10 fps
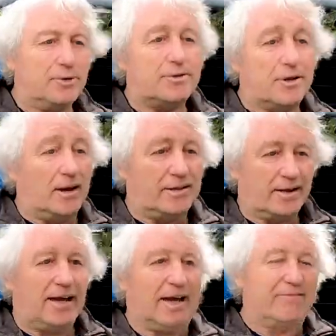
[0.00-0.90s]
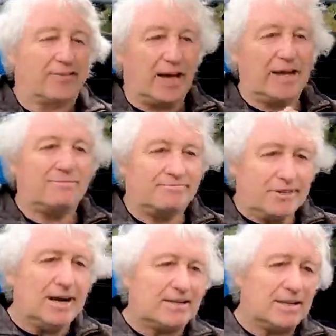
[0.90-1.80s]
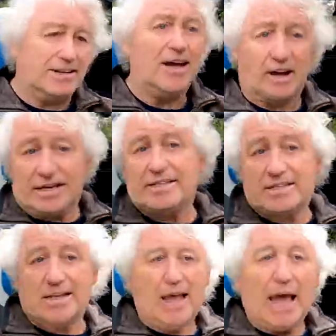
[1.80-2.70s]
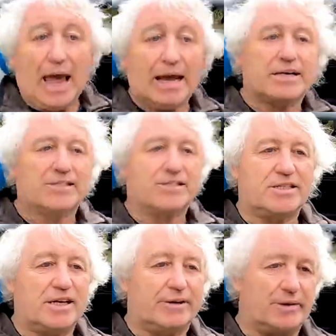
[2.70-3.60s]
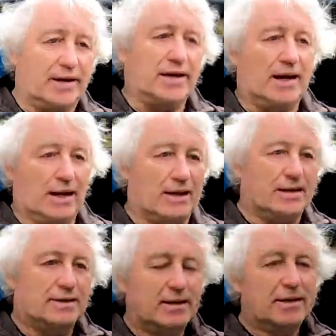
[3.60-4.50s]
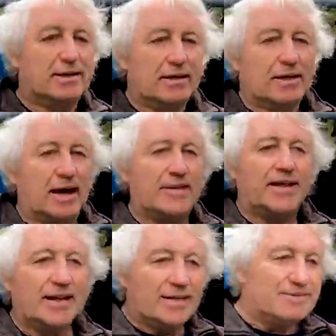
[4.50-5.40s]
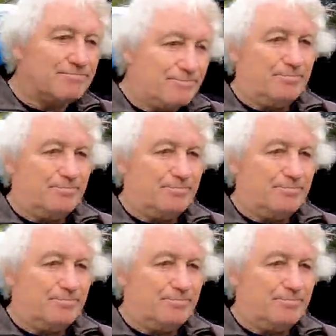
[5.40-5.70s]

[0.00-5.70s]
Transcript: would rather have a, a nice exterior colour and then